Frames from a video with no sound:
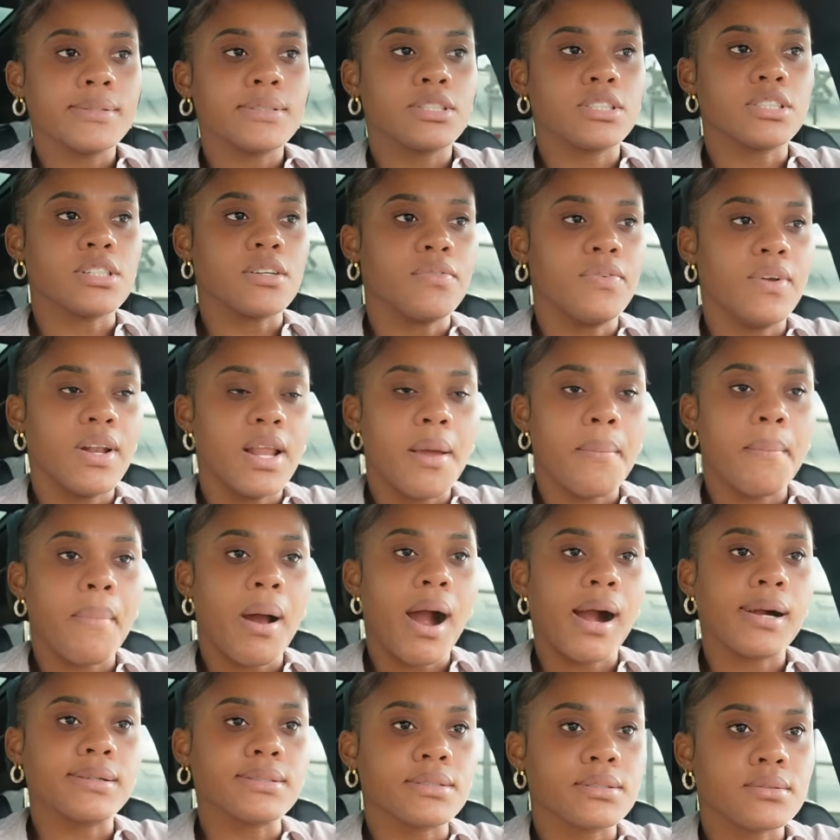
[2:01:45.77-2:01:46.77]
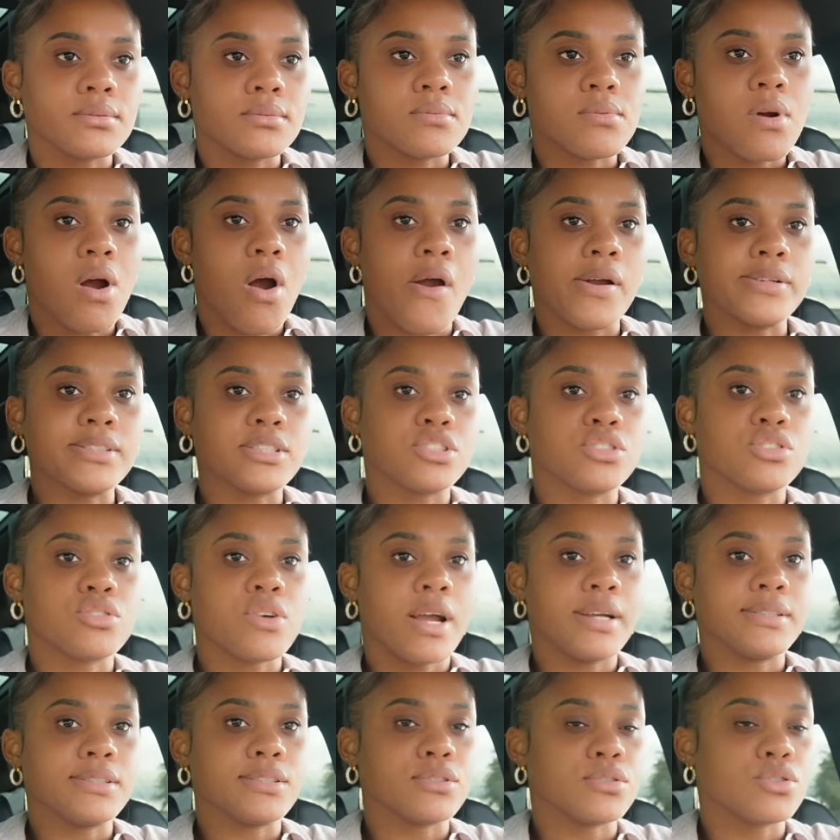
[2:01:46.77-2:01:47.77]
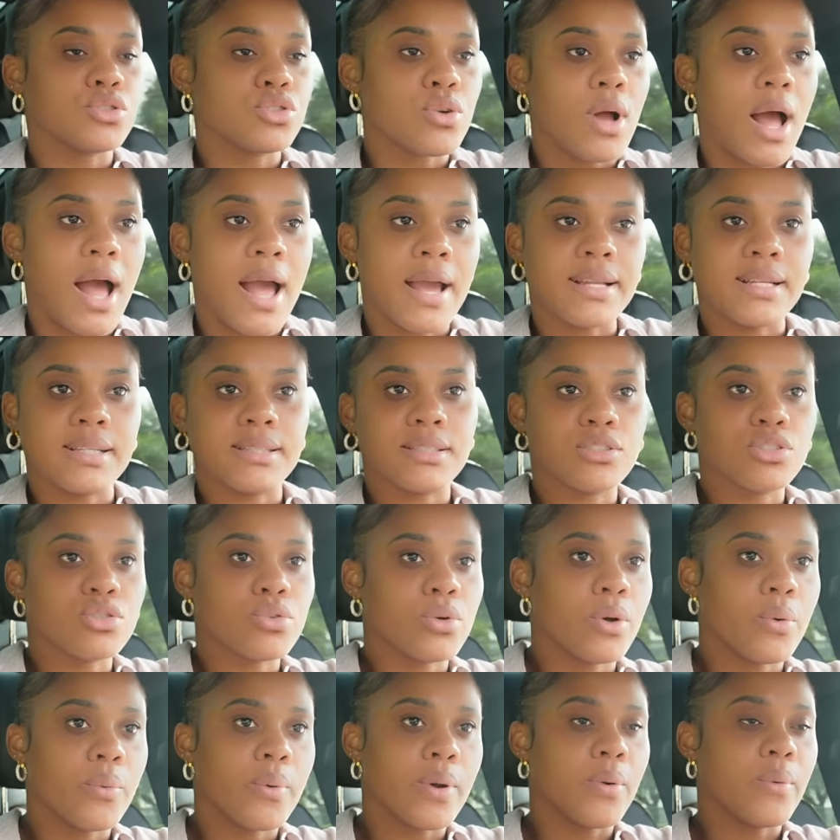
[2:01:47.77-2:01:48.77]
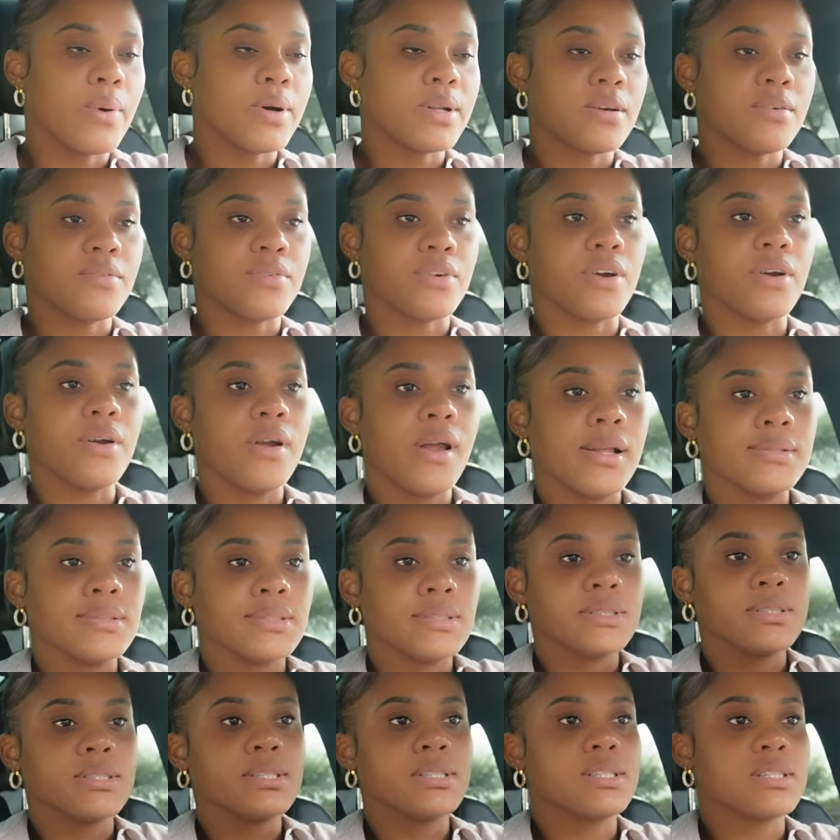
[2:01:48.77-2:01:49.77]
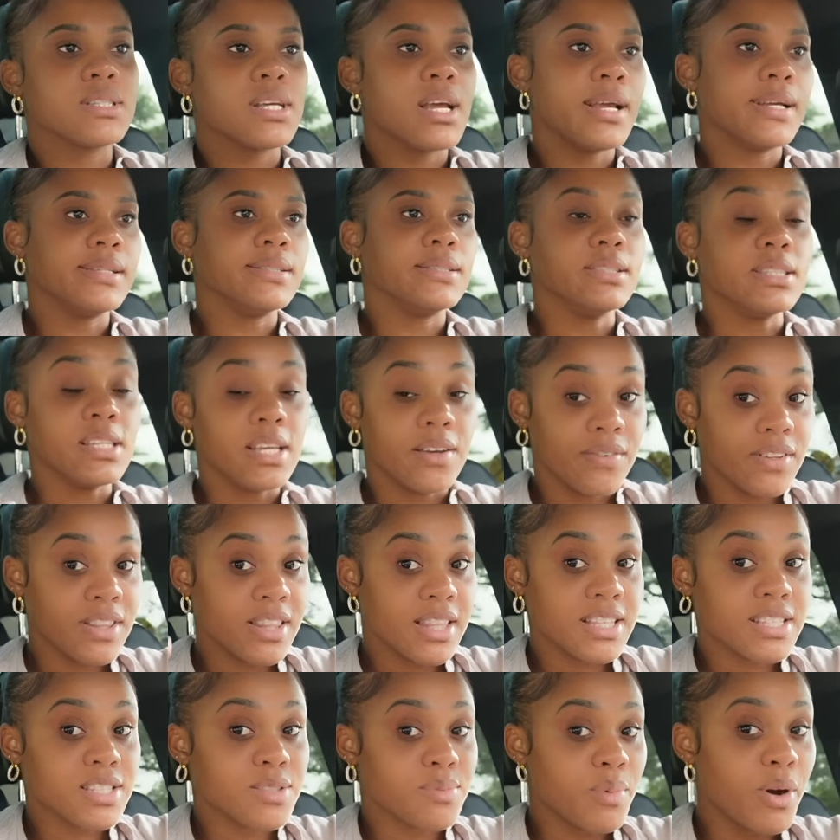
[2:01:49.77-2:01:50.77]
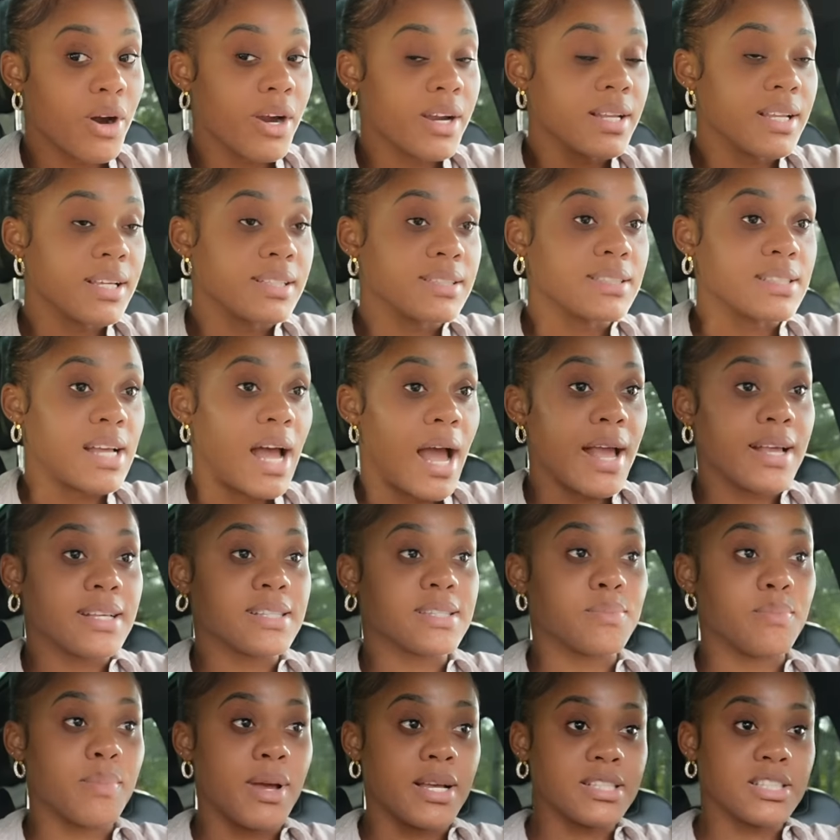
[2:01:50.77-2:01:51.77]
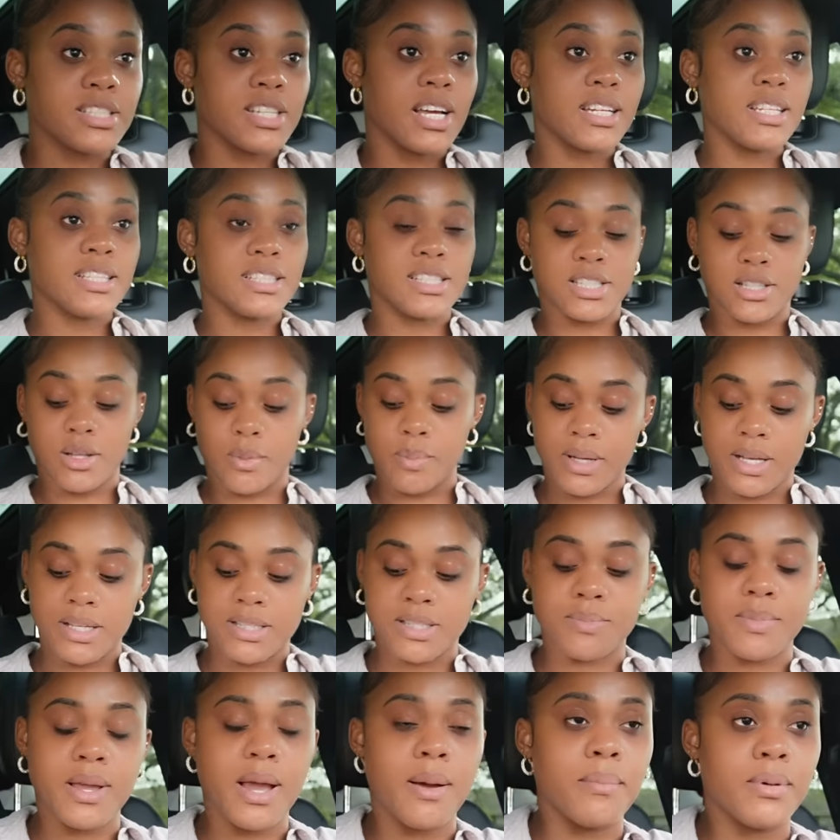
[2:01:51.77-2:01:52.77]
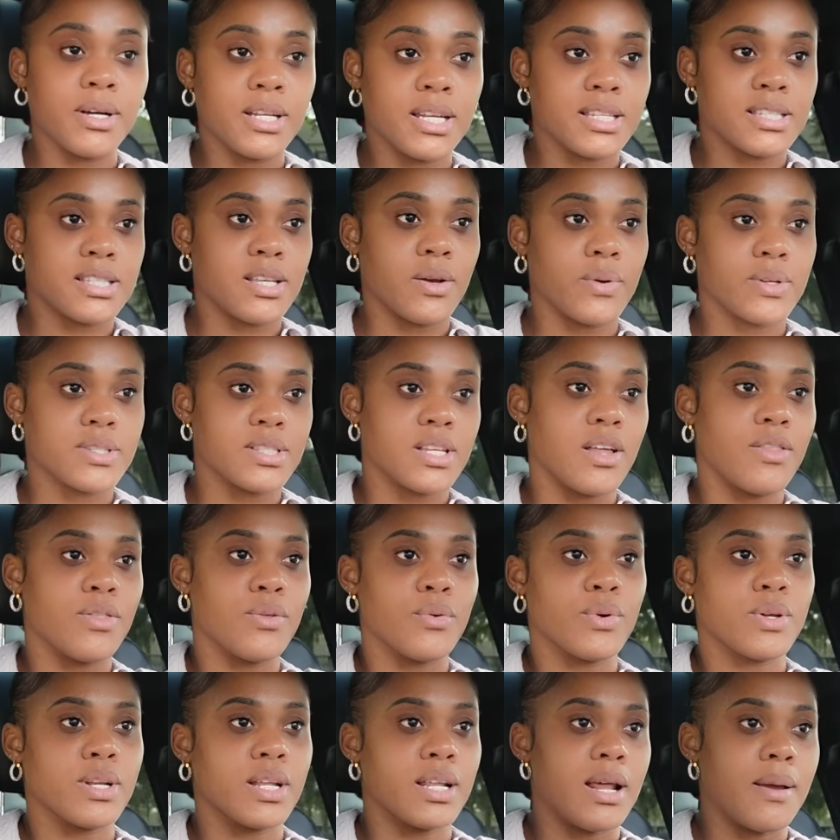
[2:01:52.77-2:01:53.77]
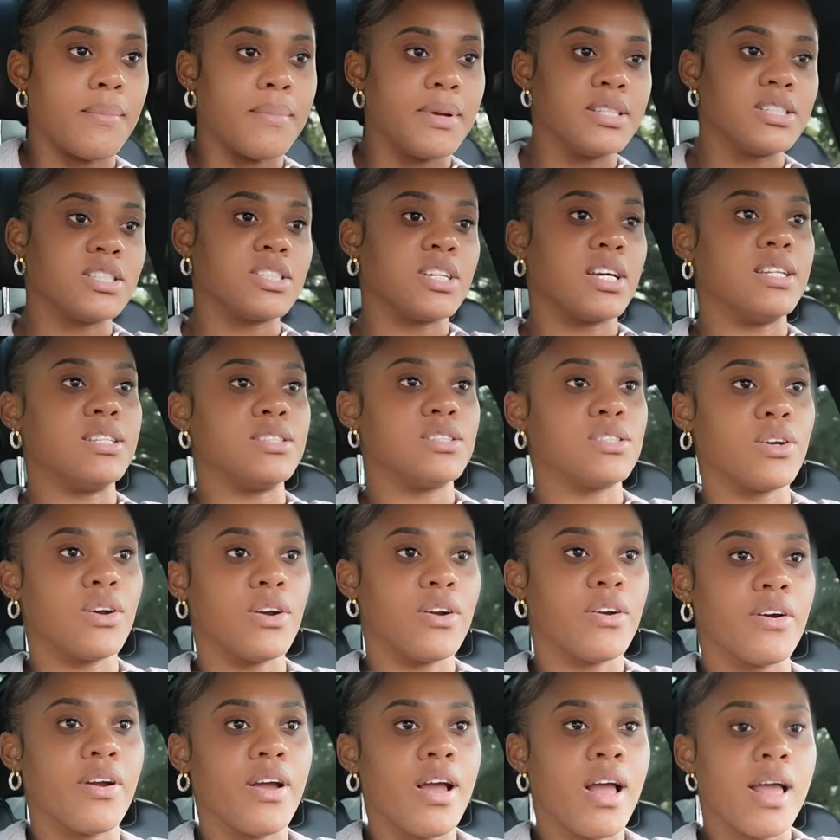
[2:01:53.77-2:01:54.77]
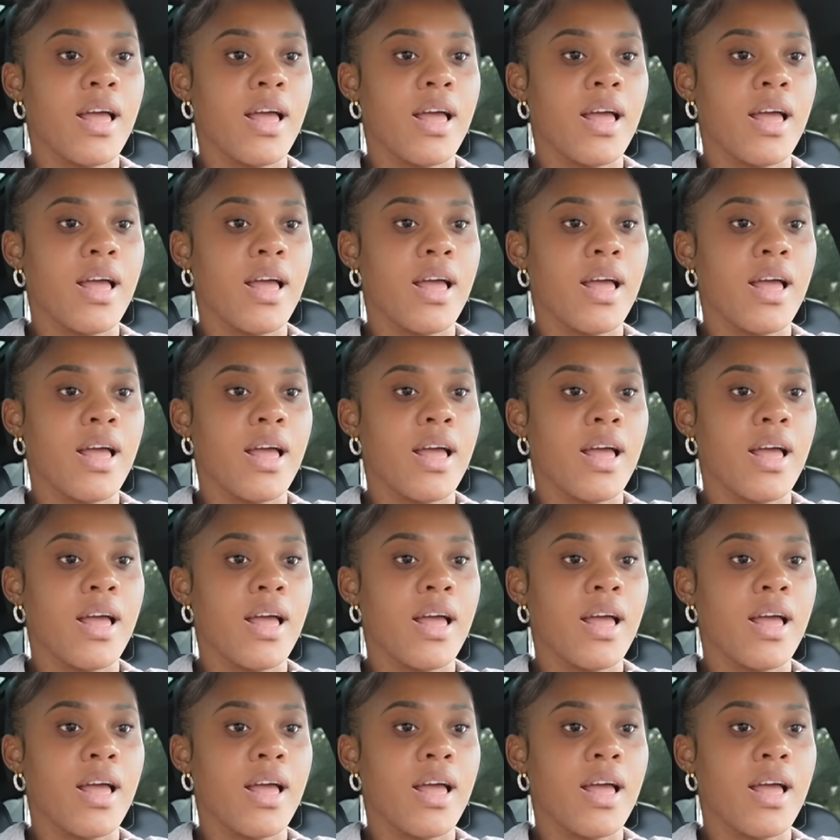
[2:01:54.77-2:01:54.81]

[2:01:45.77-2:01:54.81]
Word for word: Chick-fil-A bag or trying to hide it through it whatever saying even this morning I mentioned it to her because me and Monessa was on the road and I mentioned it to her